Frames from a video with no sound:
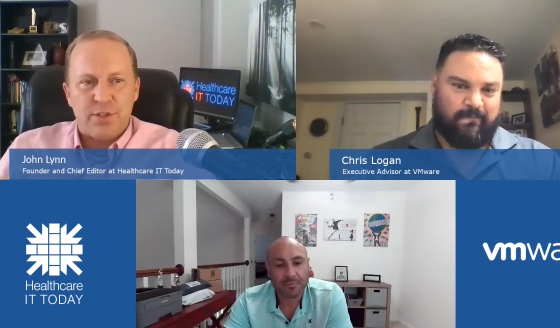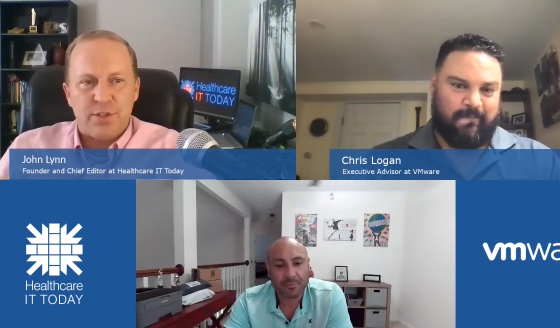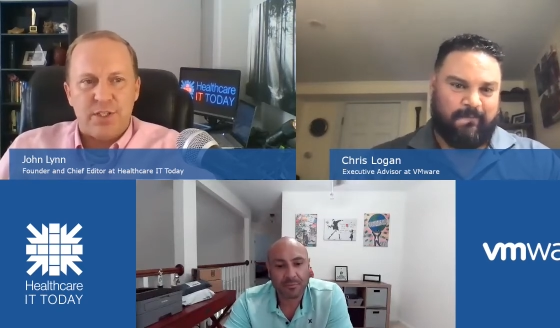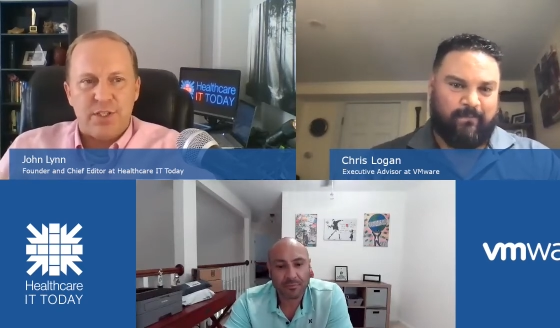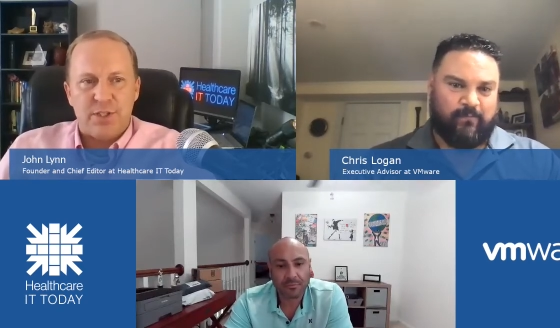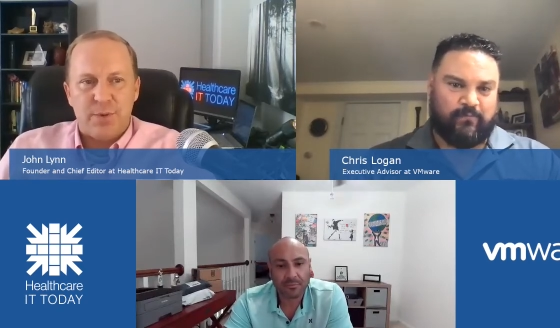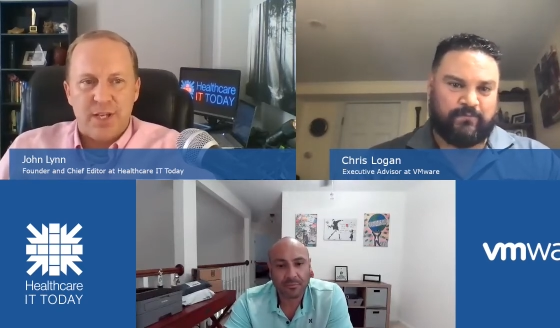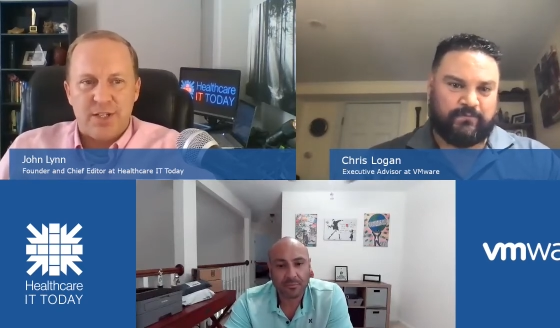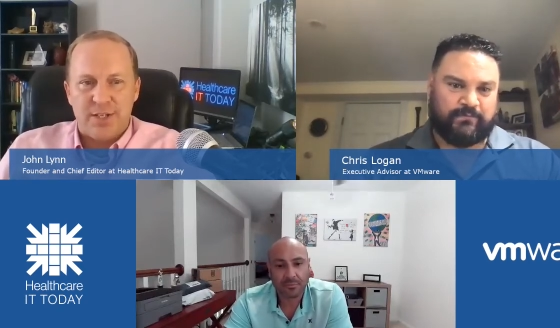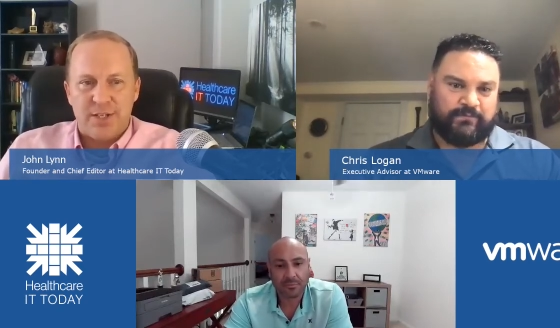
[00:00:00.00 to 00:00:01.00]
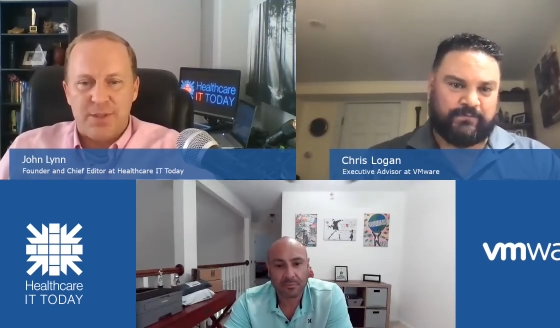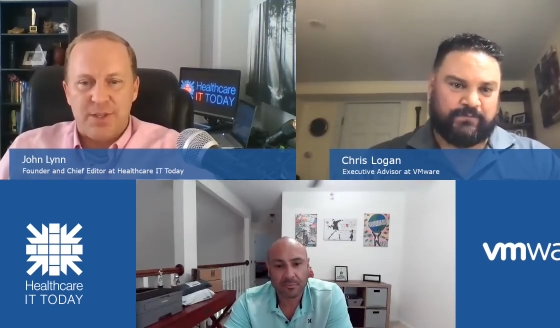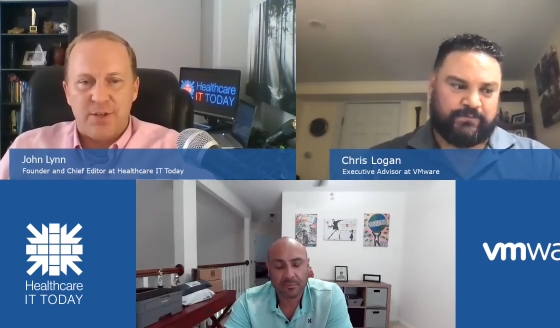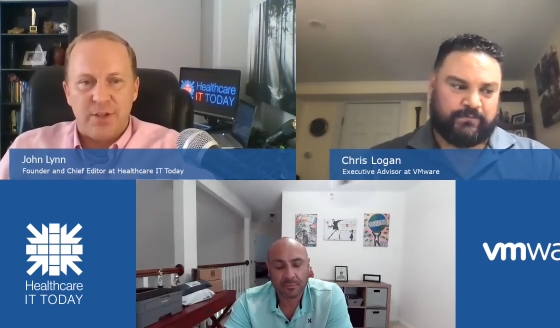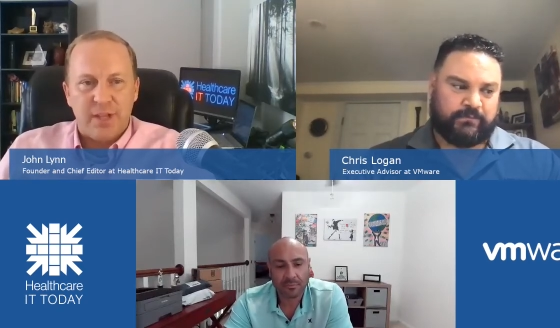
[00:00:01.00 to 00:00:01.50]
Speaker 1: your situation
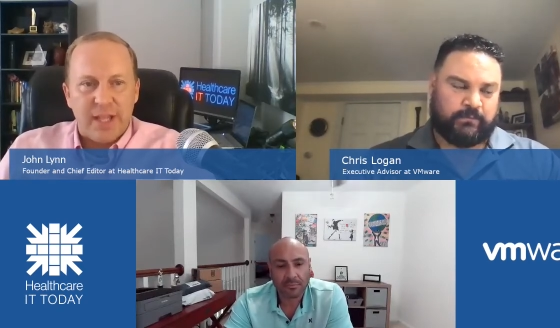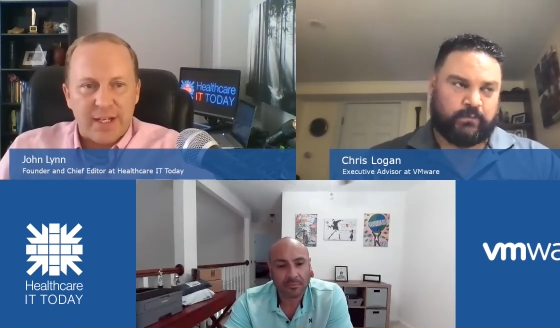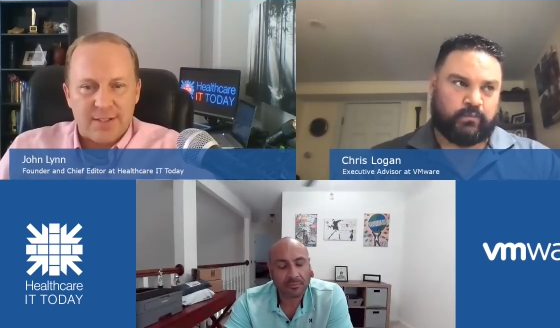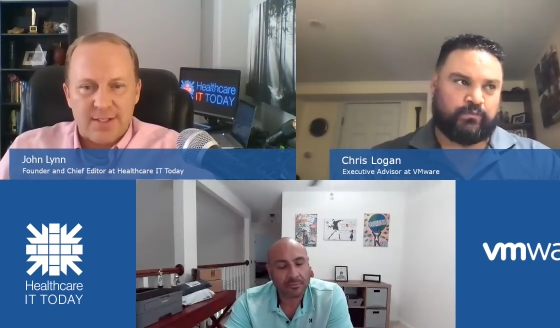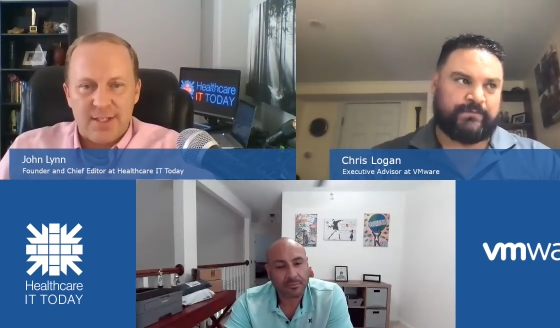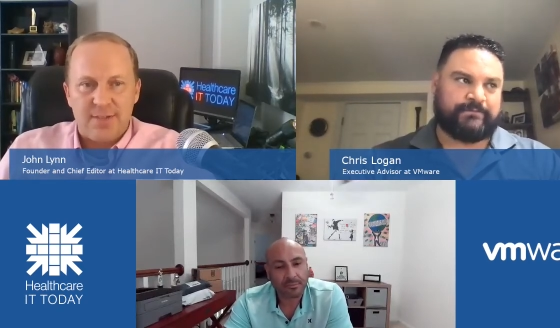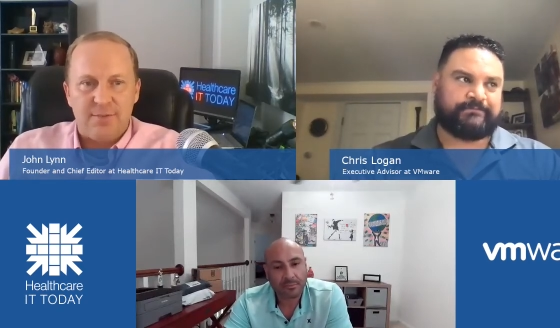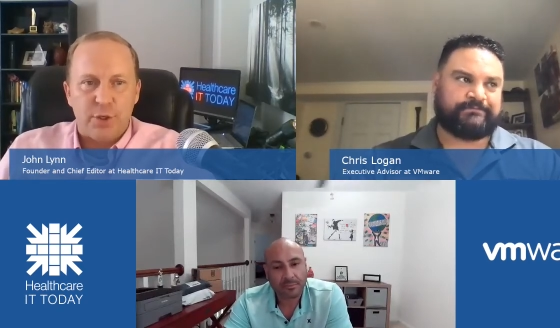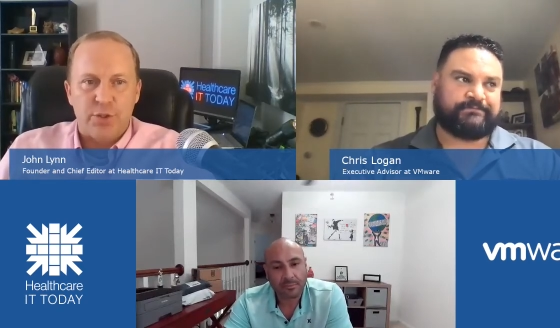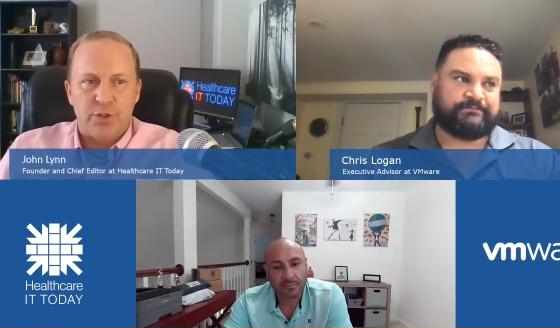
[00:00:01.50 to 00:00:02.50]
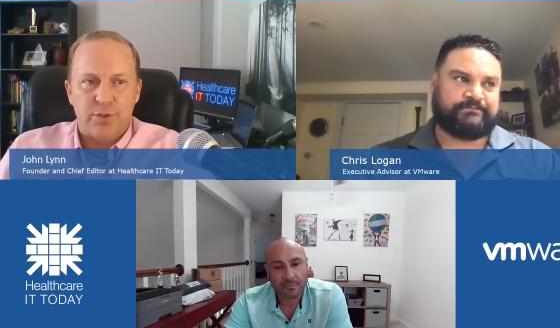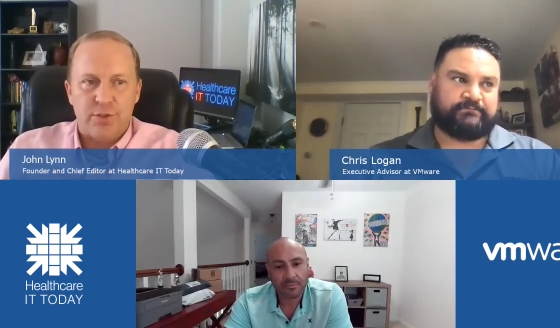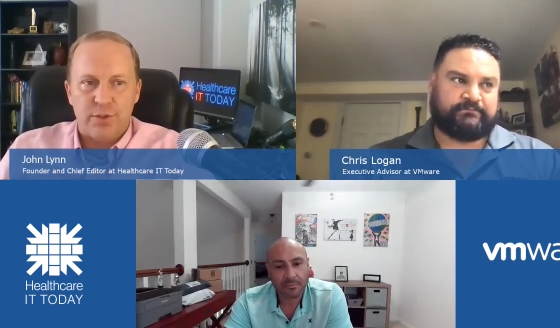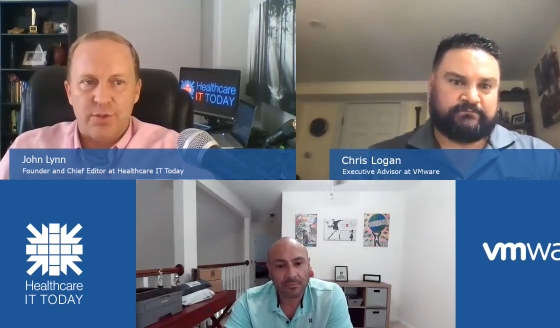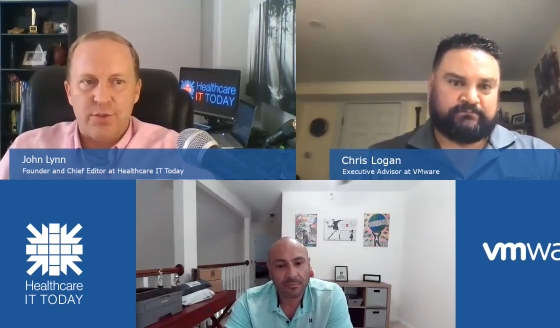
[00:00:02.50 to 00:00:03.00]
with your legacy virtual
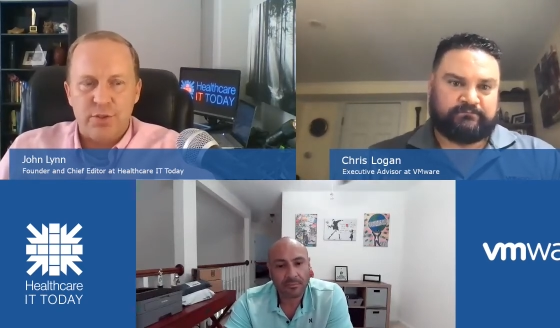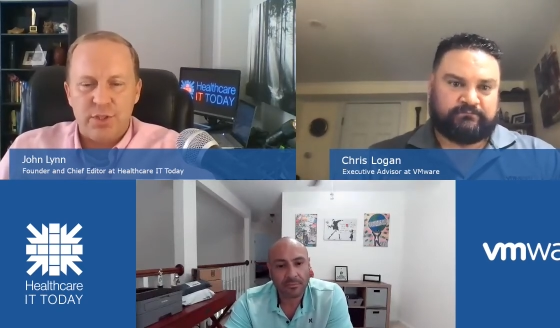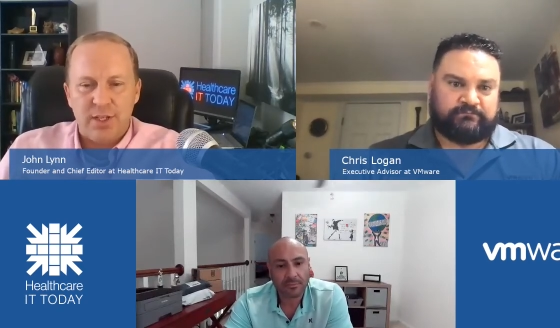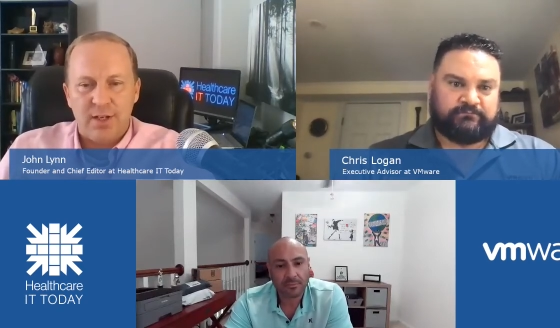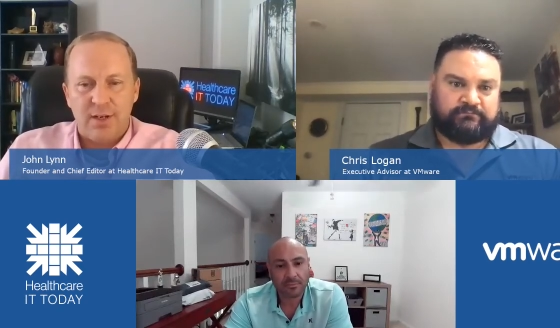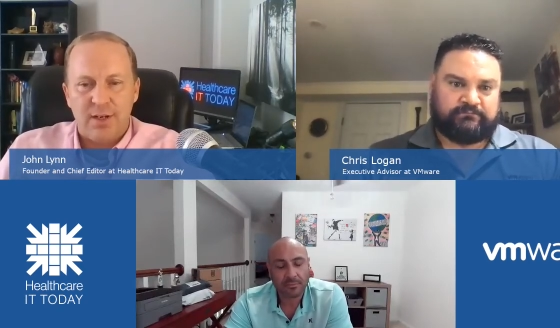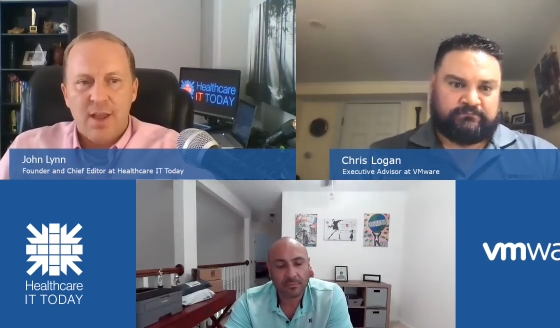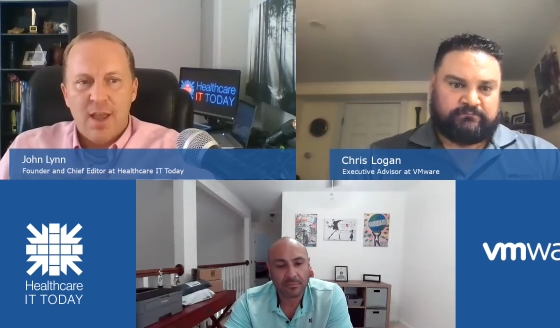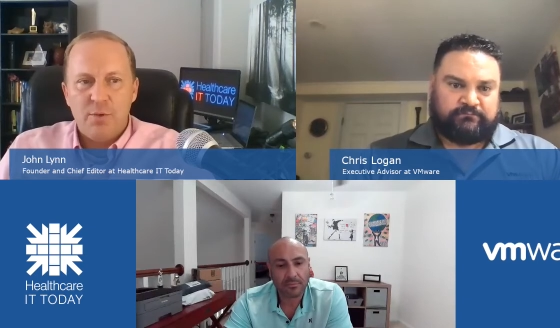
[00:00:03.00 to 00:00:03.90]
solution,